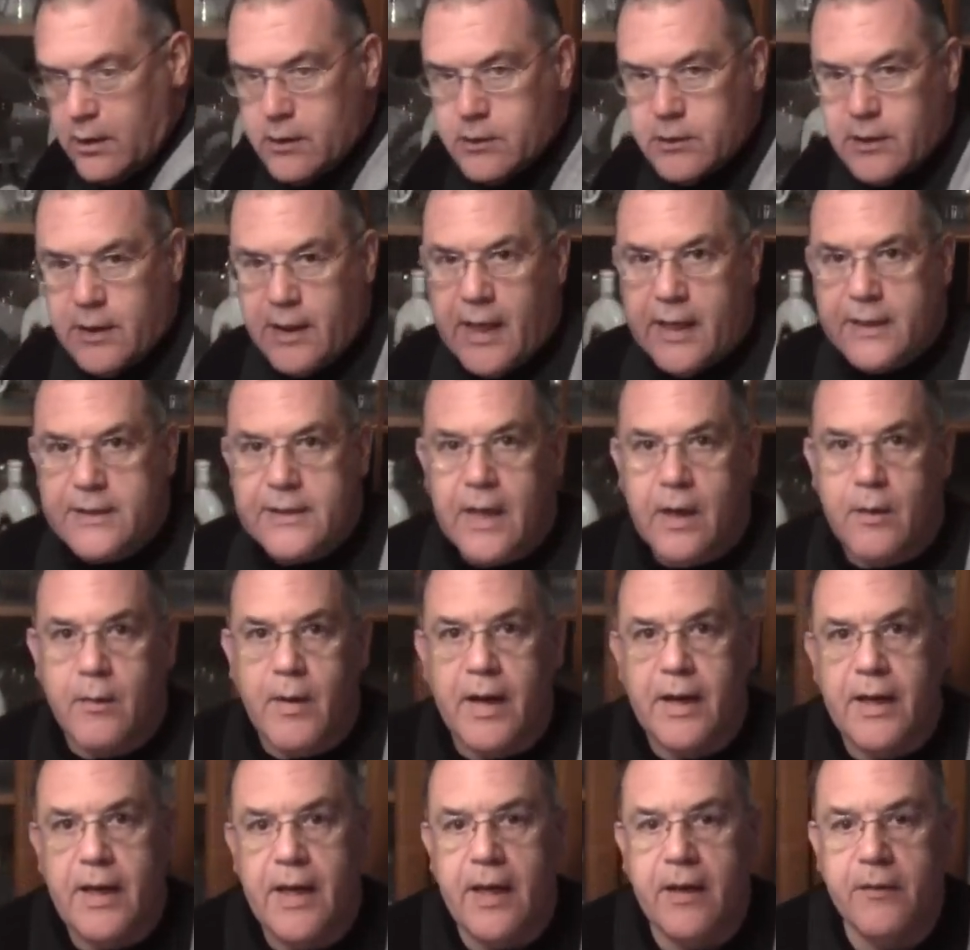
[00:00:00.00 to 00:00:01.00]
So that's how
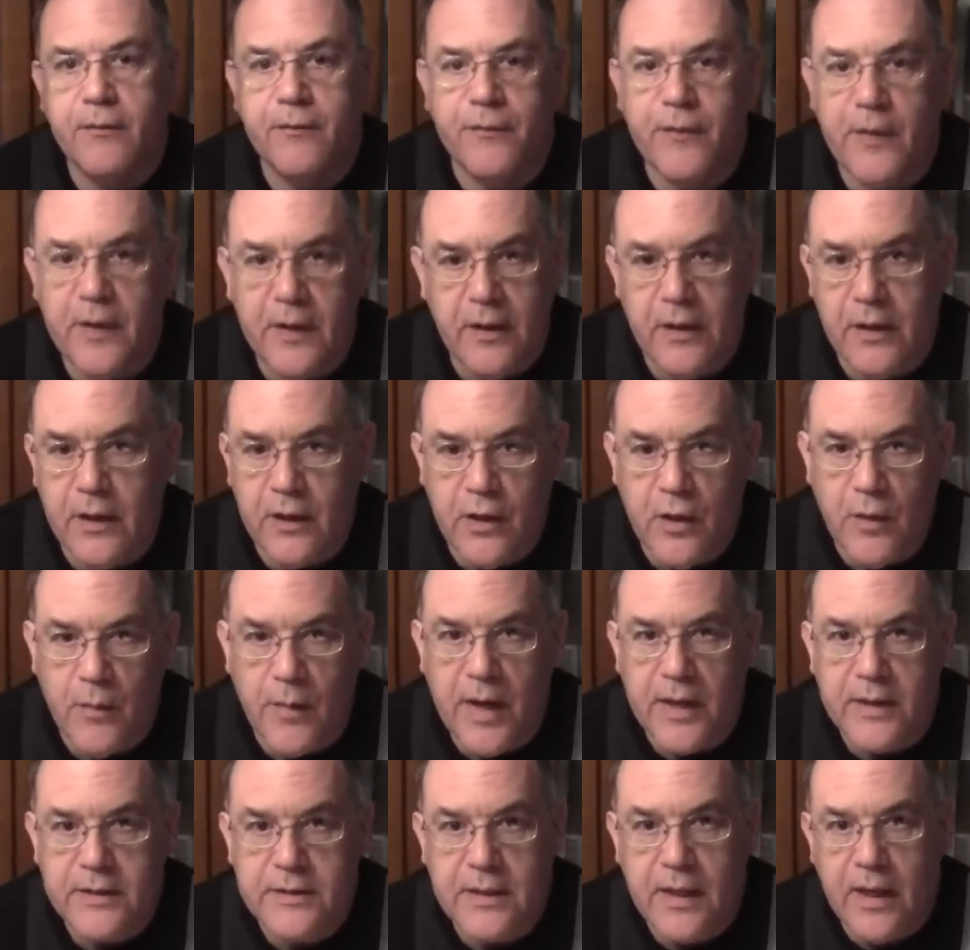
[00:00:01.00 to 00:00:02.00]
I hand feed in the
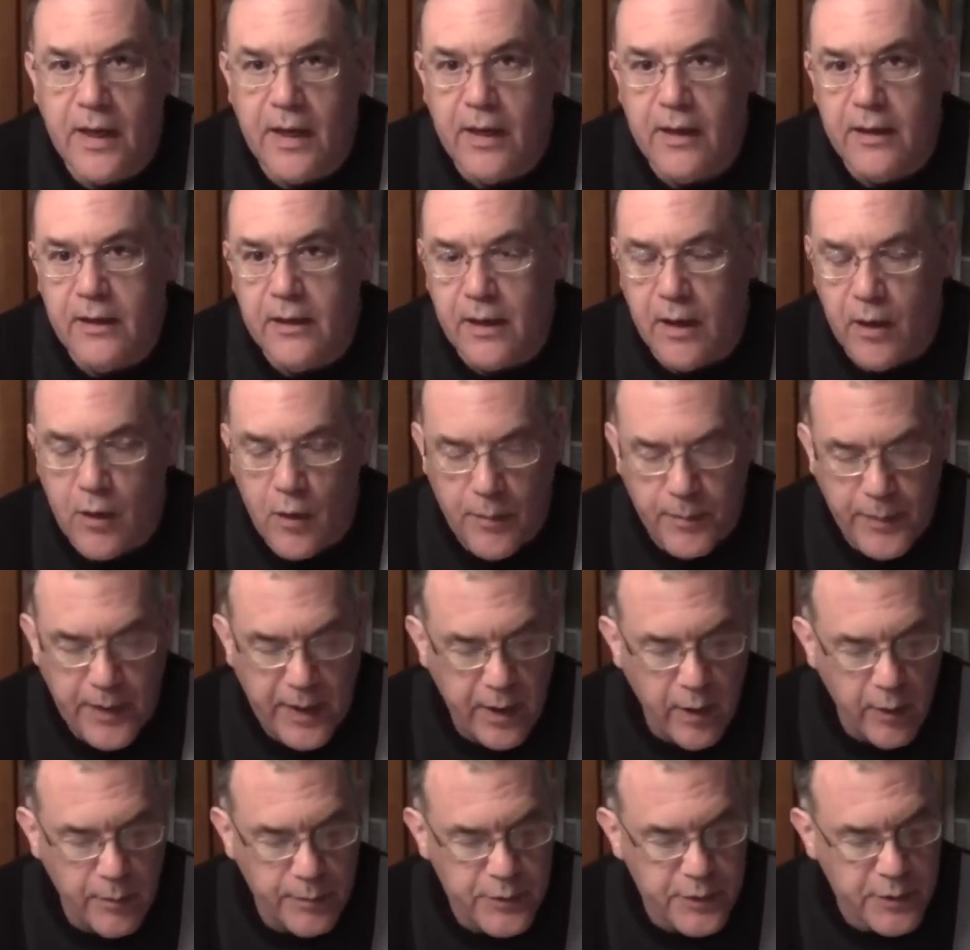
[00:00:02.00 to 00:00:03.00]
USA, and I hope
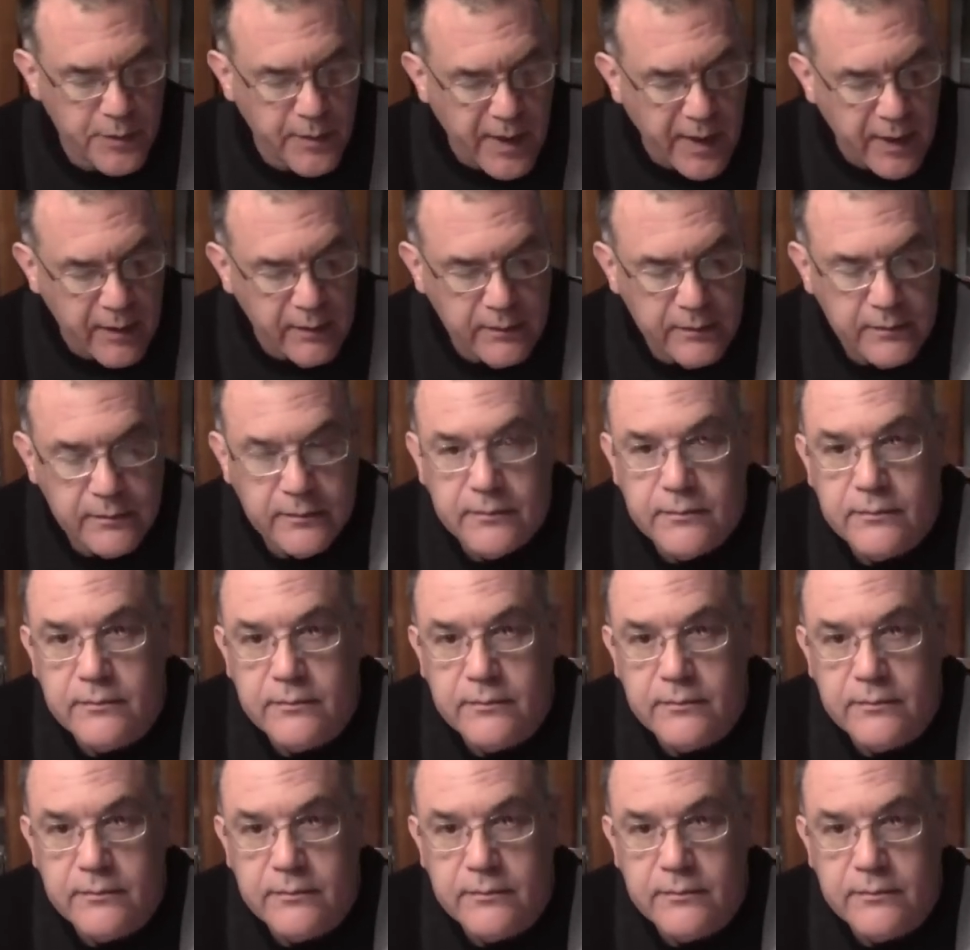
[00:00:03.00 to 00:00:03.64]
I helped you out.